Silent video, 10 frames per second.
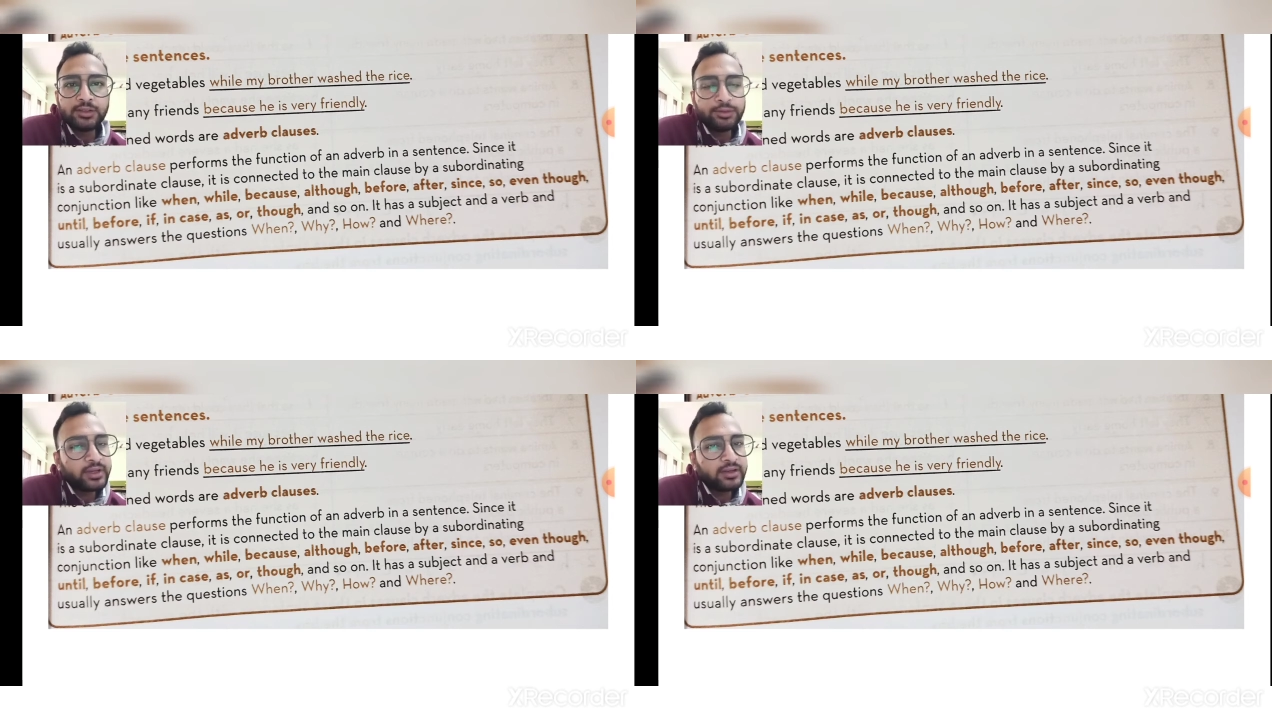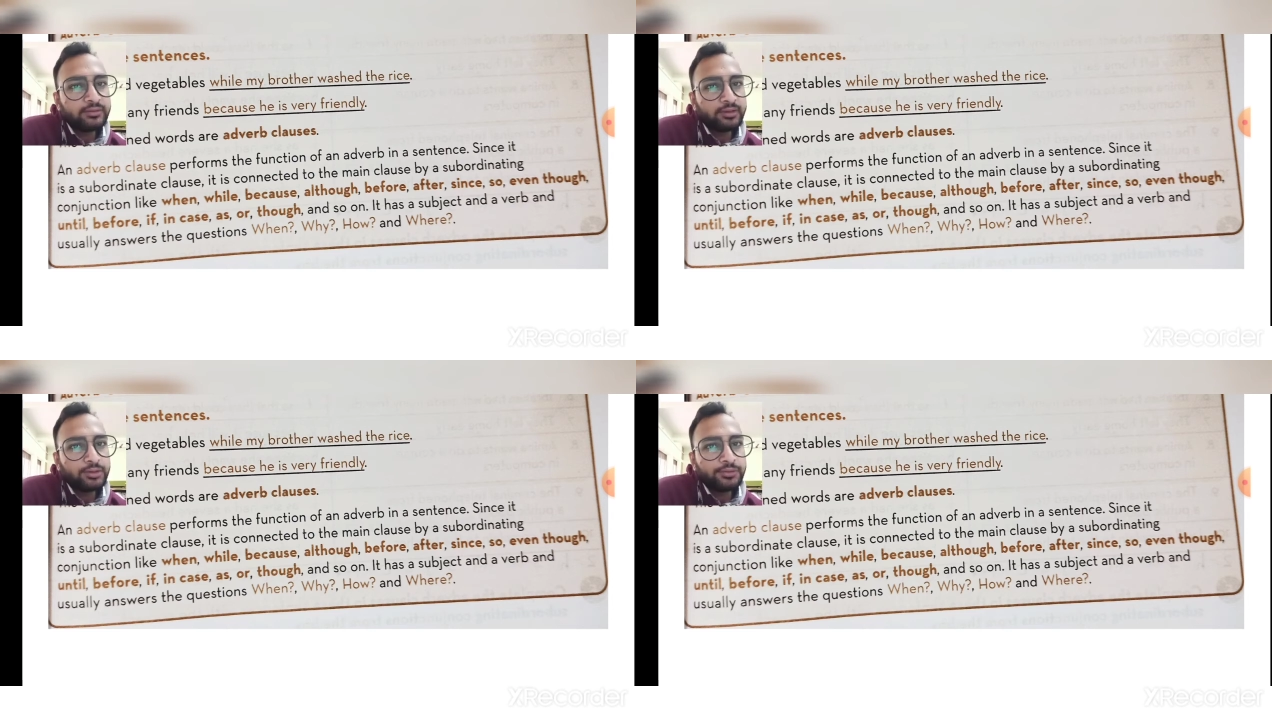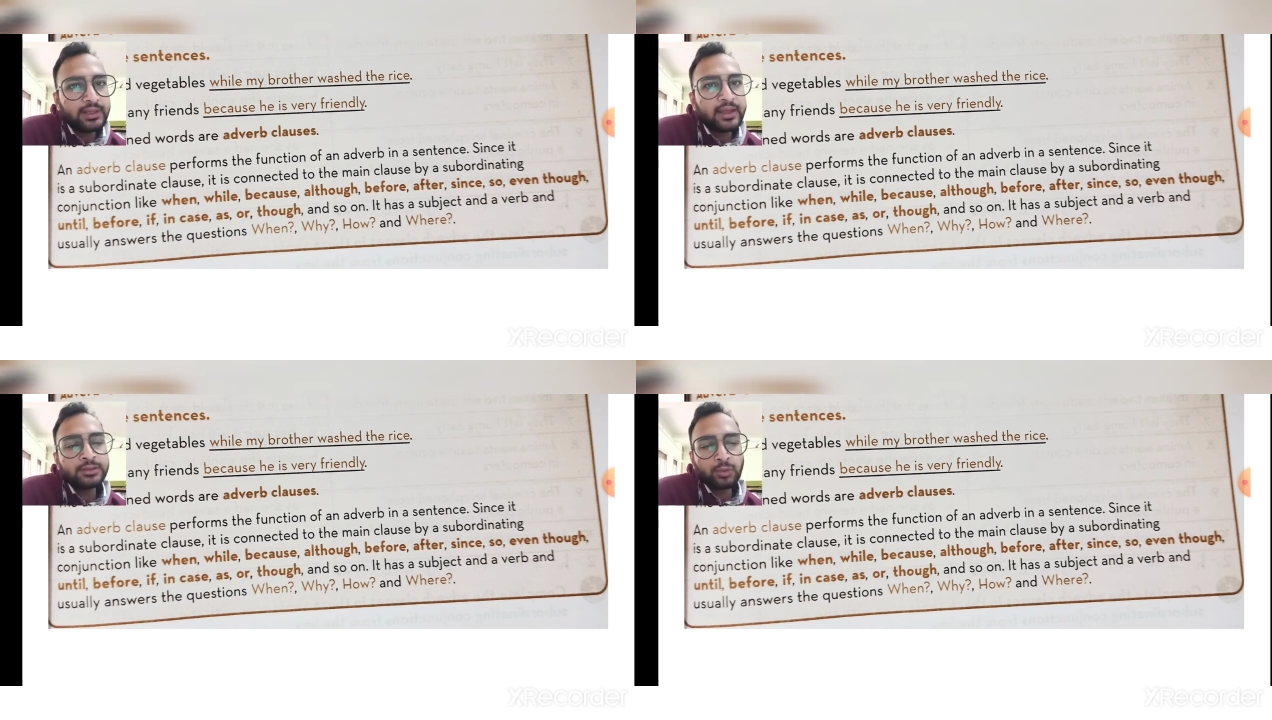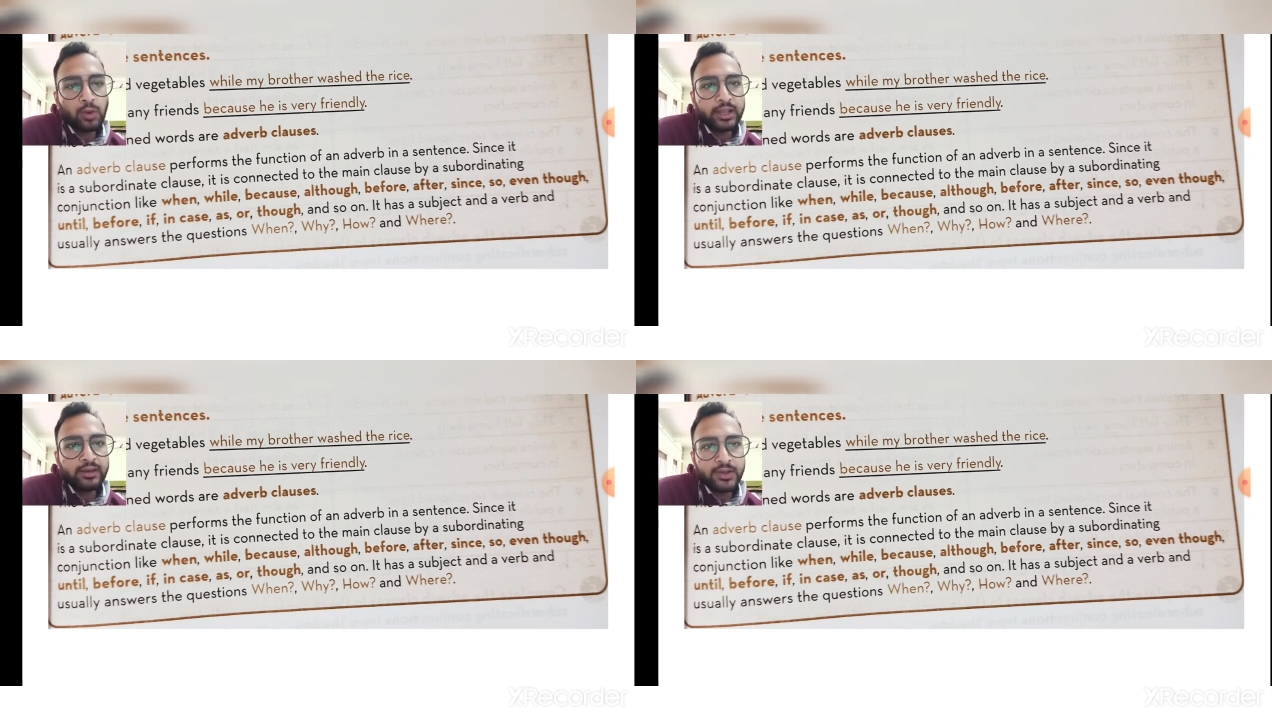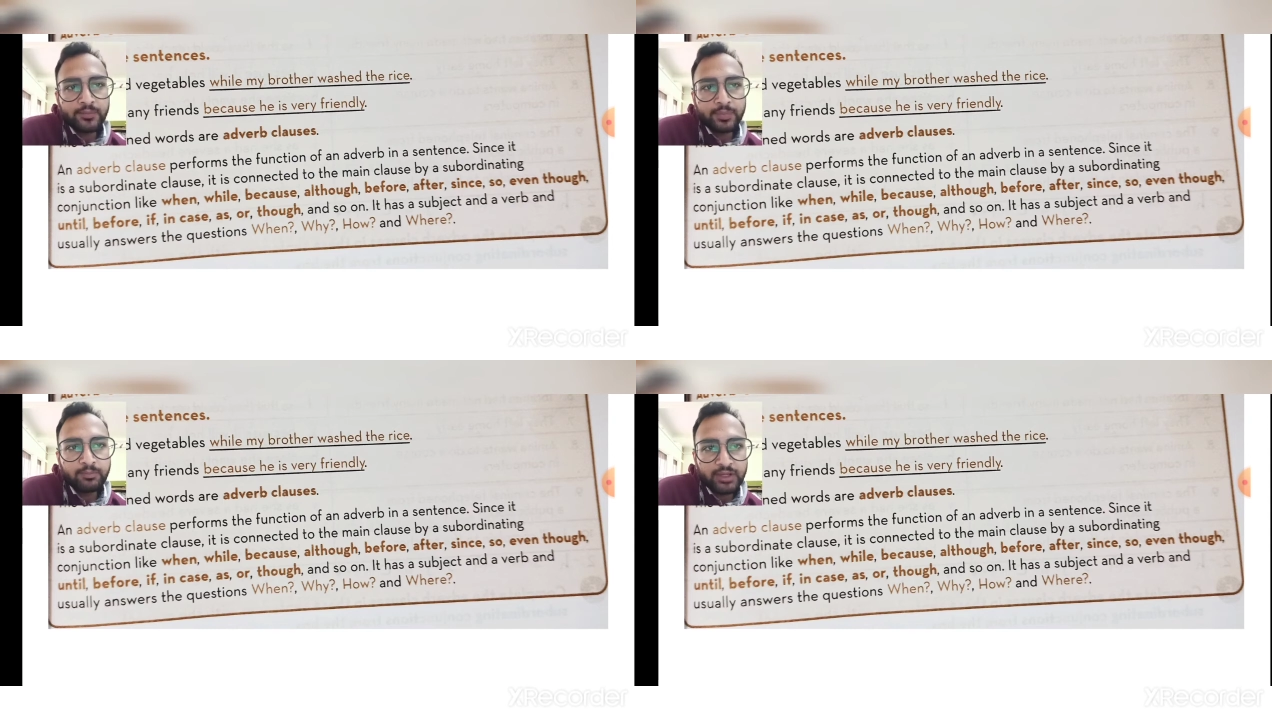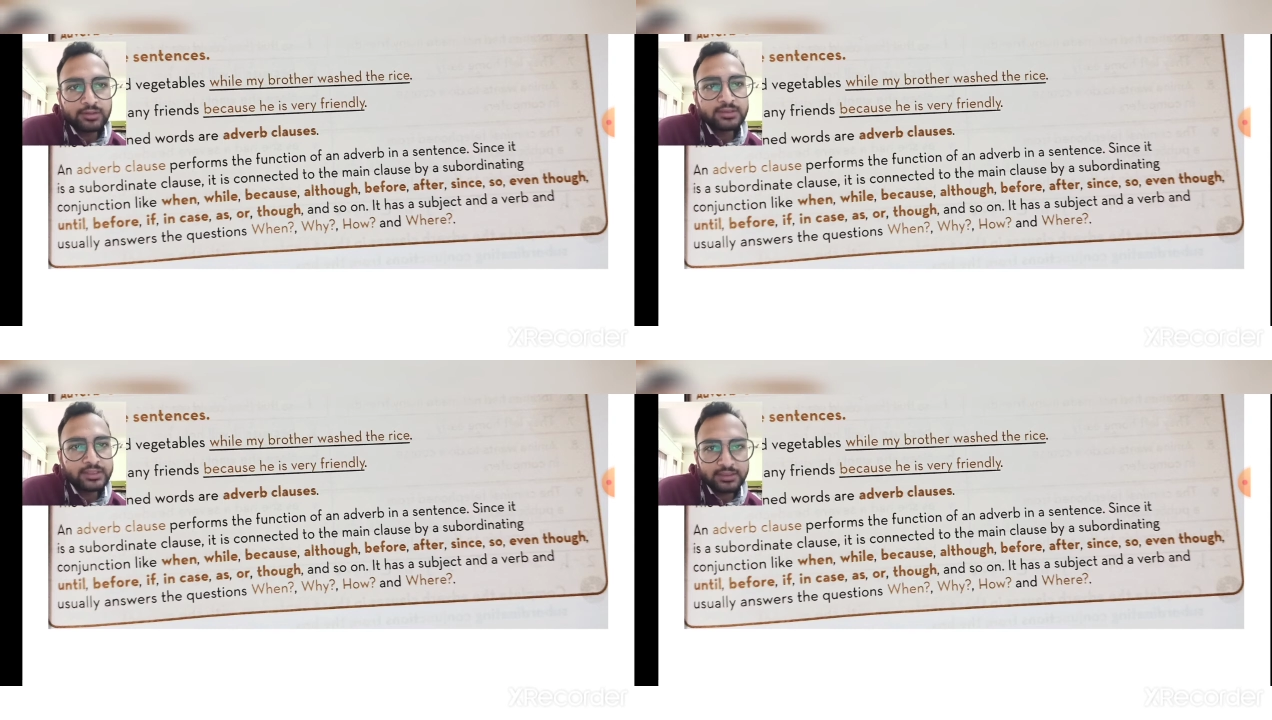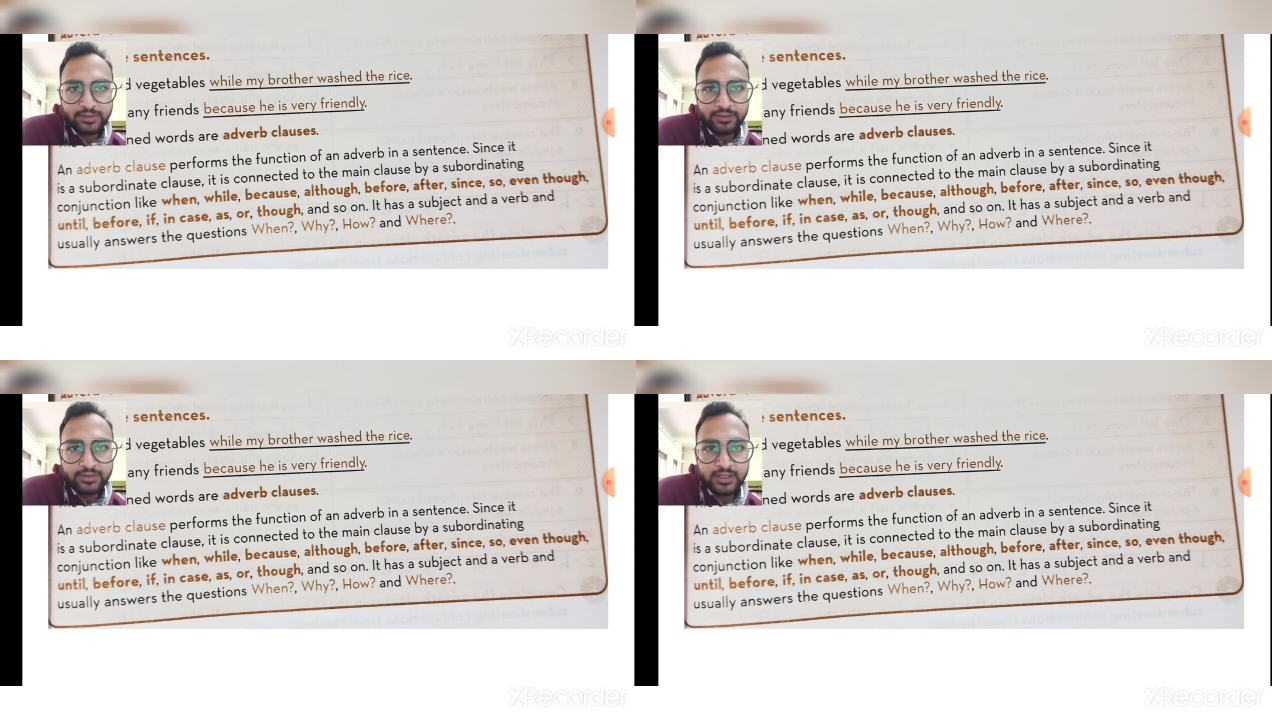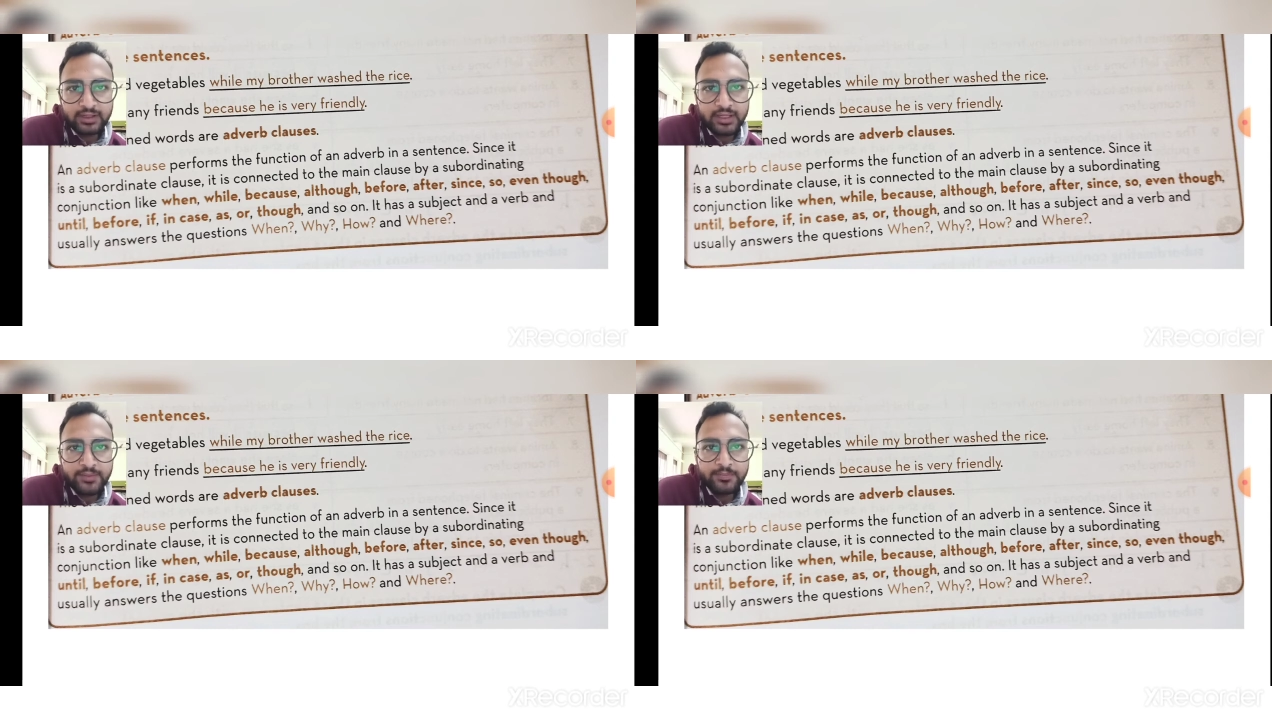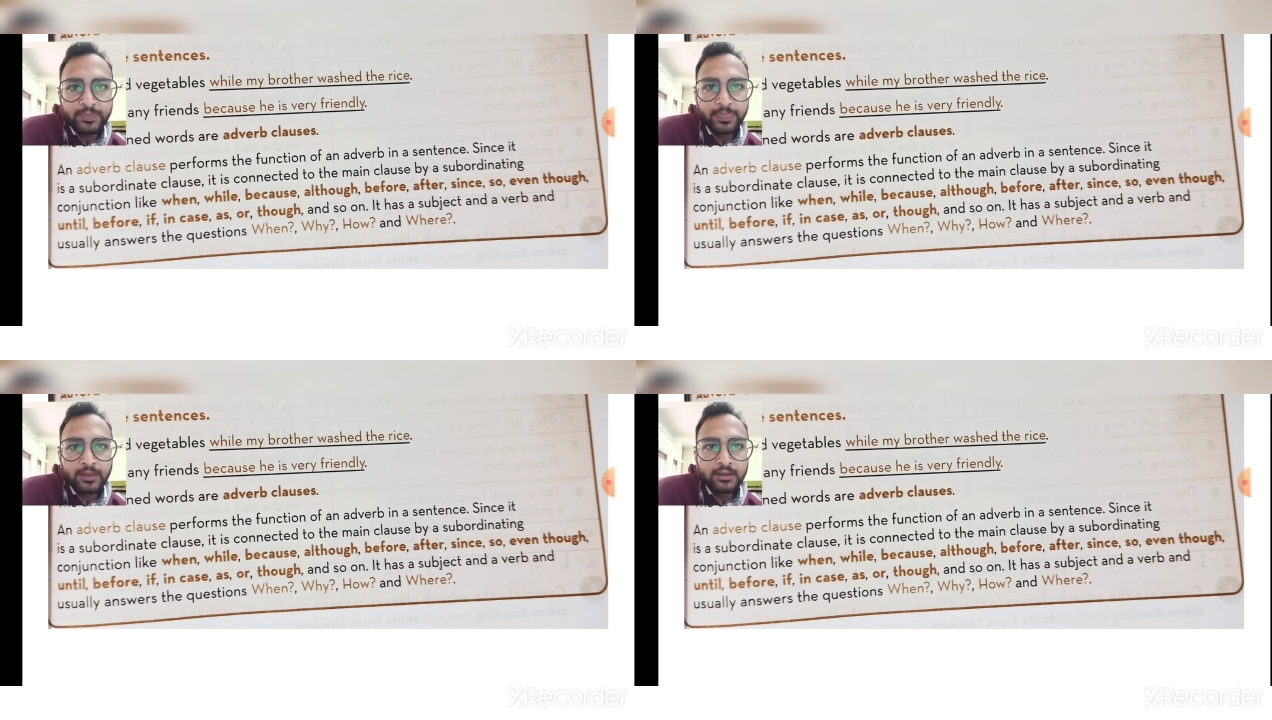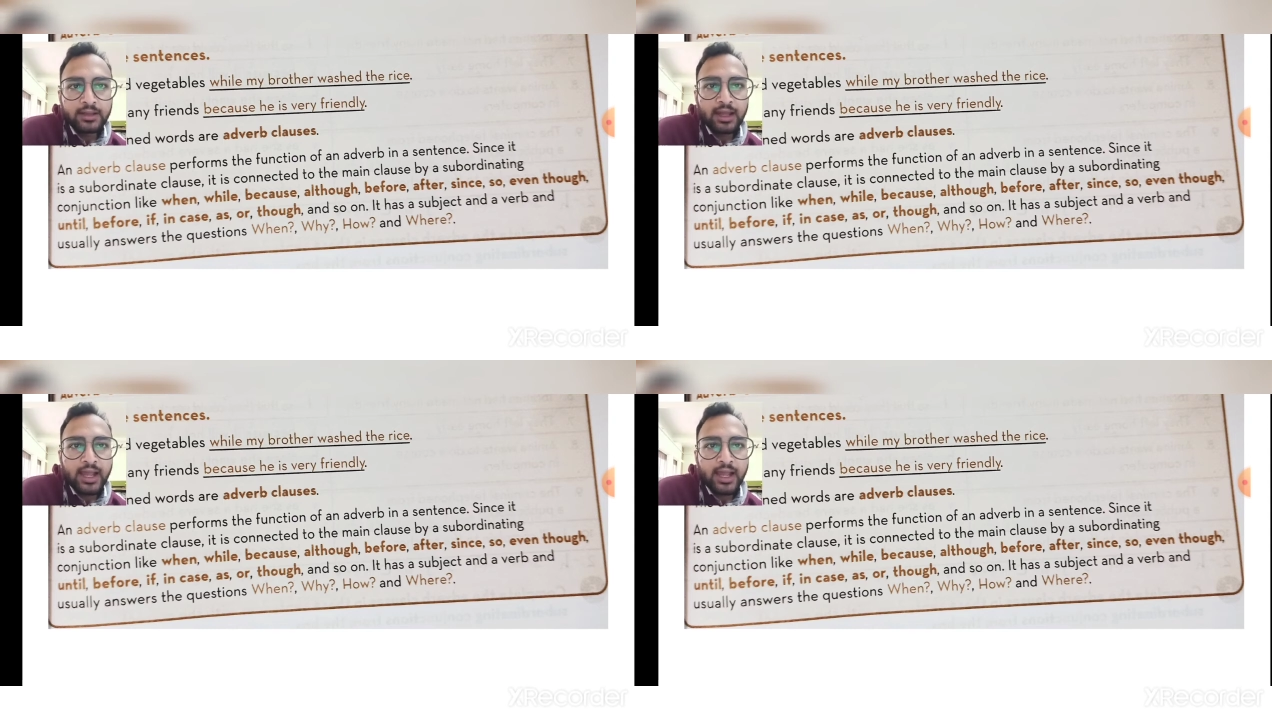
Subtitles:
You will ask why, because he is very friendly.